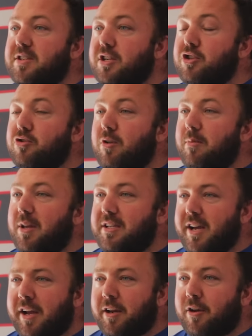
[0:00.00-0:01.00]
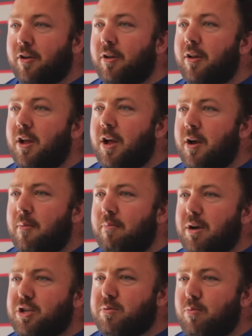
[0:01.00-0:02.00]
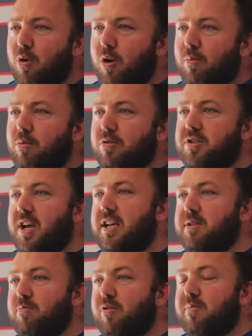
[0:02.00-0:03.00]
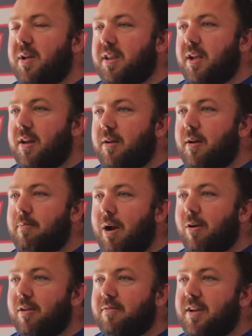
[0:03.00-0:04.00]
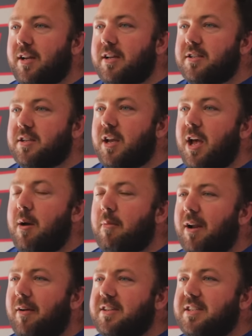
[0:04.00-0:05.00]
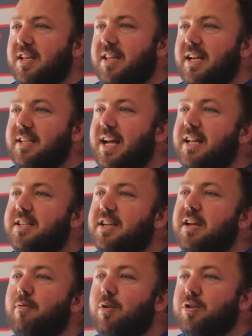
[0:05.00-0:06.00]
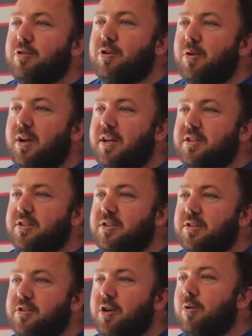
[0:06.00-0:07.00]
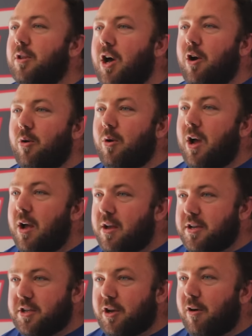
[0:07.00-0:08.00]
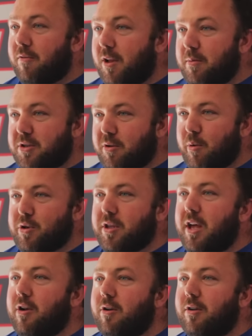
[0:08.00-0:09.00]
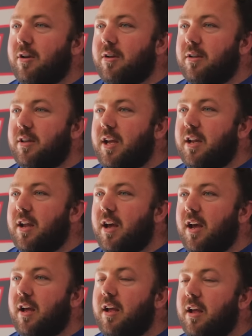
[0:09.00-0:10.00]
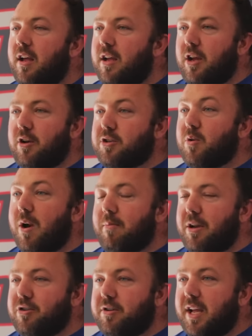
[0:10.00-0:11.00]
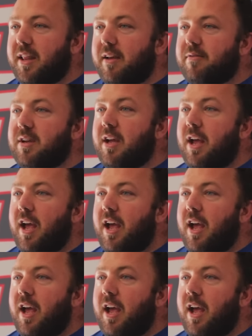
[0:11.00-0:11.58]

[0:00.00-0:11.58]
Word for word: is extremely technical, much more precise movement than powerlifting is obviously the intensity of what you're doing is so low because a golf club is so much lighter than uh, you know squat, bench, or deadlift.